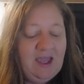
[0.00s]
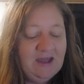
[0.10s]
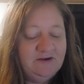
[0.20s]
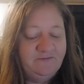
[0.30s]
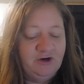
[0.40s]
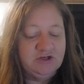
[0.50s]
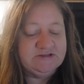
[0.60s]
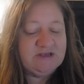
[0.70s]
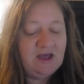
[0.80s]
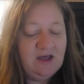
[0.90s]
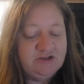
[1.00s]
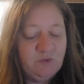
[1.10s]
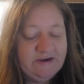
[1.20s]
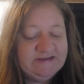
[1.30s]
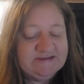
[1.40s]
And in verse
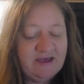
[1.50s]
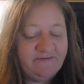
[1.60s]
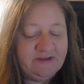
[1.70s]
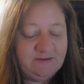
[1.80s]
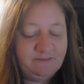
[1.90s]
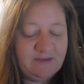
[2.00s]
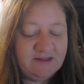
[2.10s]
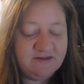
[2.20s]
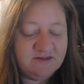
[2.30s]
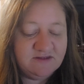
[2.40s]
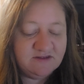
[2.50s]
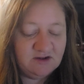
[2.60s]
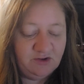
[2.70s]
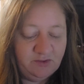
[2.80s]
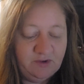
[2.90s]
27,
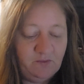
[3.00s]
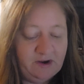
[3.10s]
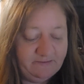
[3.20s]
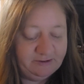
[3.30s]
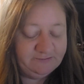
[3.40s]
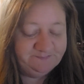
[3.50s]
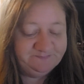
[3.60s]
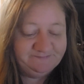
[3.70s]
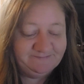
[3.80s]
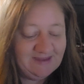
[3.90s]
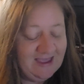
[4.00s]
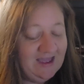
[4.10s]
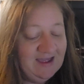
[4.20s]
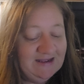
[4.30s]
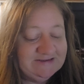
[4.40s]
Methuselah,
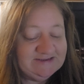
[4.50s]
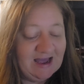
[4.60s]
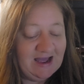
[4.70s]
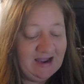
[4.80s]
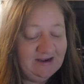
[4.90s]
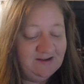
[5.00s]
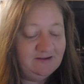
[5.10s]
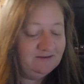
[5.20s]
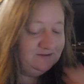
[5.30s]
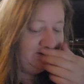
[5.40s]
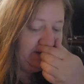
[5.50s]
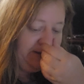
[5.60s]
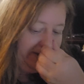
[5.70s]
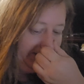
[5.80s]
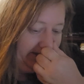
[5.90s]
died.
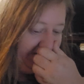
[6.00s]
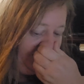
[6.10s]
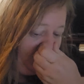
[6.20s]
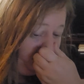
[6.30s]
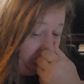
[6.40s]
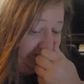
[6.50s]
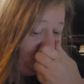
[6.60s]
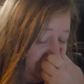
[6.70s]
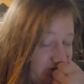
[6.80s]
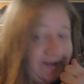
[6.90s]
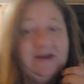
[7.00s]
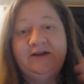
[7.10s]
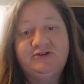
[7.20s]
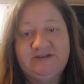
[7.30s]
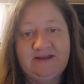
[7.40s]
I really wish I could
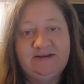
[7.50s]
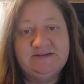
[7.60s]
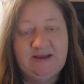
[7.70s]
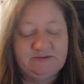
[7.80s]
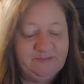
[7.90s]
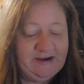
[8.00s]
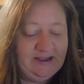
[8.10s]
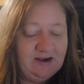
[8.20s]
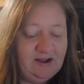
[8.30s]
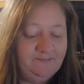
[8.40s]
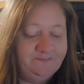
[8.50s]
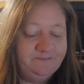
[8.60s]
understand these names, but I cannot.